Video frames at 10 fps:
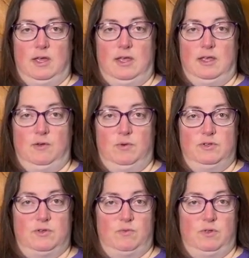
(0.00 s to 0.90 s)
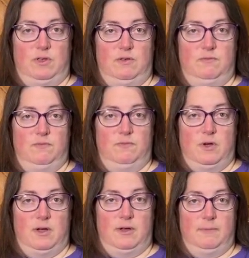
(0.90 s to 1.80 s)
He wasn't really
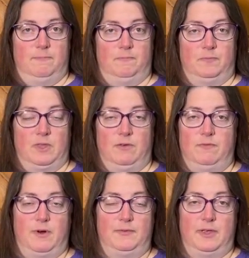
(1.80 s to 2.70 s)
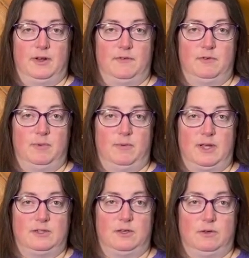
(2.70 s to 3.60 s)
friendly enough to be
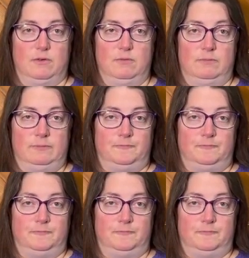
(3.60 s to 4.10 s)
rescued.